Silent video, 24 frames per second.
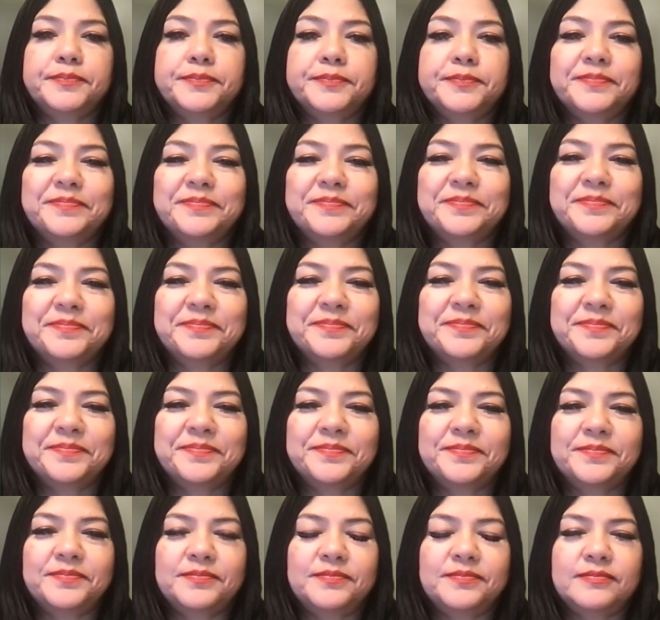
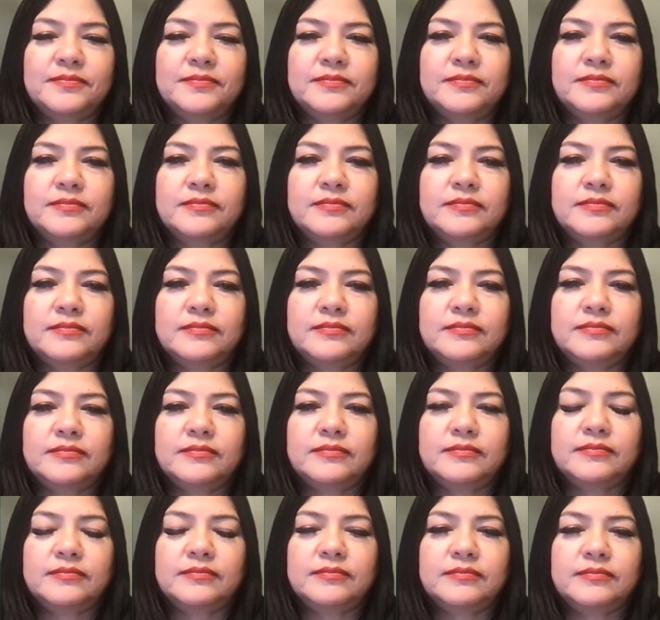
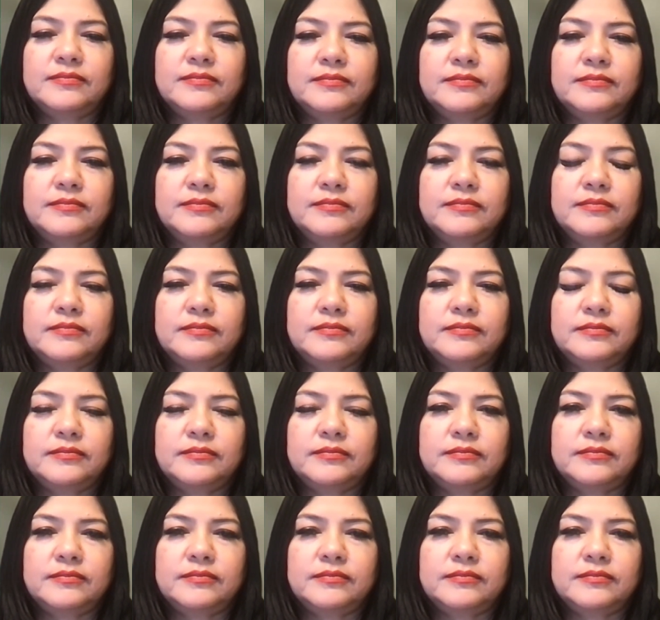This person isn't speaking.